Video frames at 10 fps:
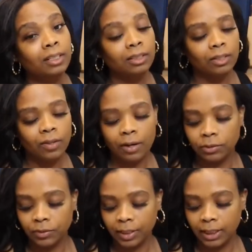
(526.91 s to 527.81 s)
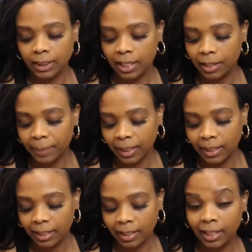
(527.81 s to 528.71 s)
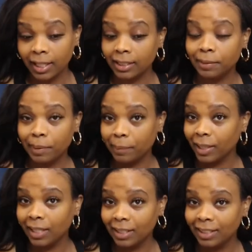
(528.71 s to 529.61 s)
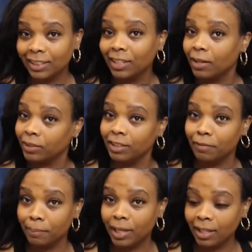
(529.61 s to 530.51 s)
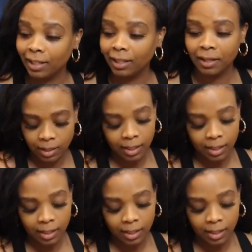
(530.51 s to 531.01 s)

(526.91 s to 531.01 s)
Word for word: So I was really excited about that and I got to pick my color so that was even better.